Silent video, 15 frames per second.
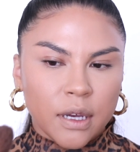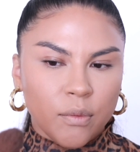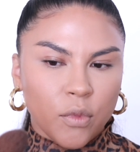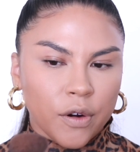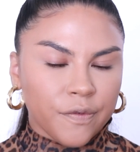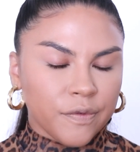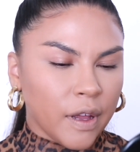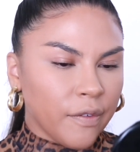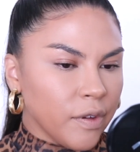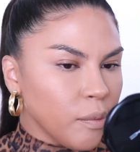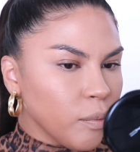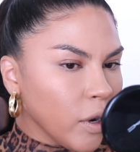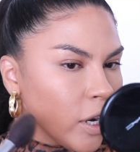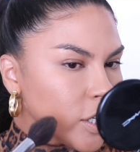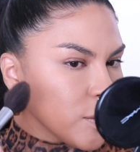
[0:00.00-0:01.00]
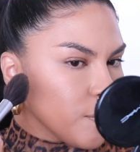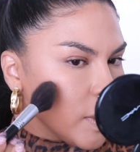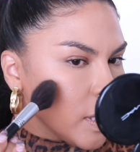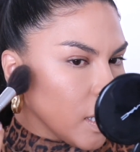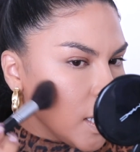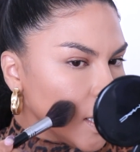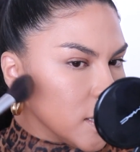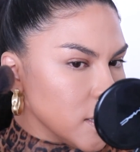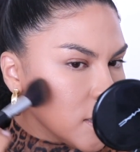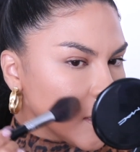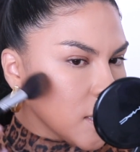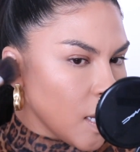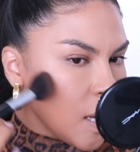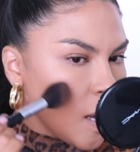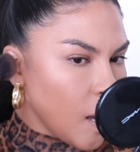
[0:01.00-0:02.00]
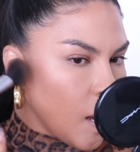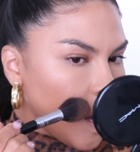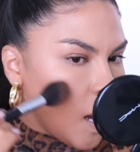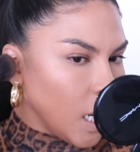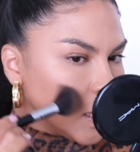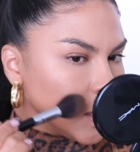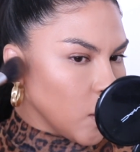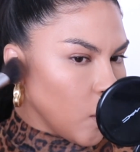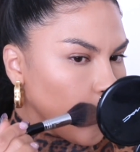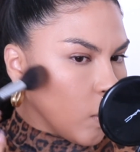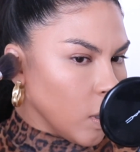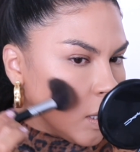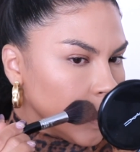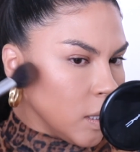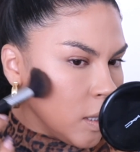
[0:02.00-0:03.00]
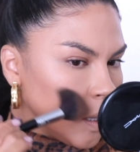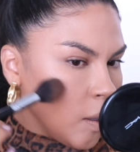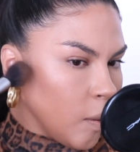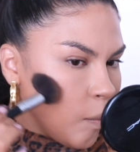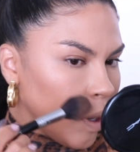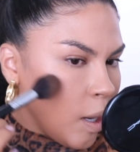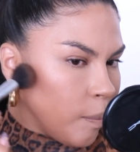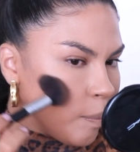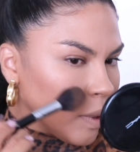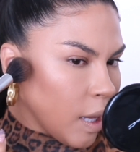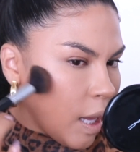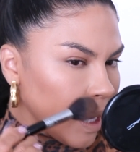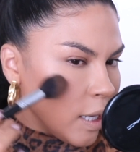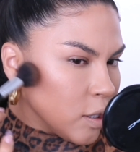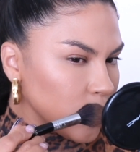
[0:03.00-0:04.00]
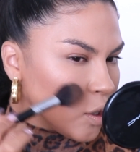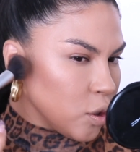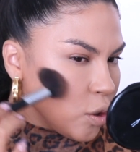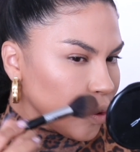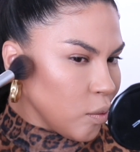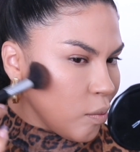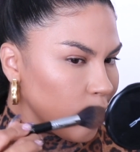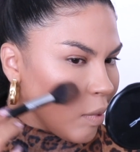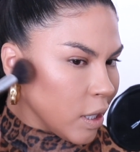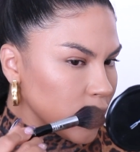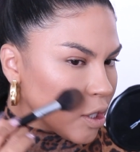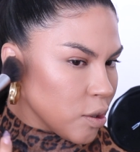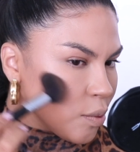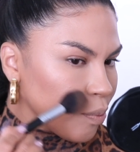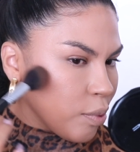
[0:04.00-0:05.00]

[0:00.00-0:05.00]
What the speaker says: a more fluffy brush because I don't want to apply too much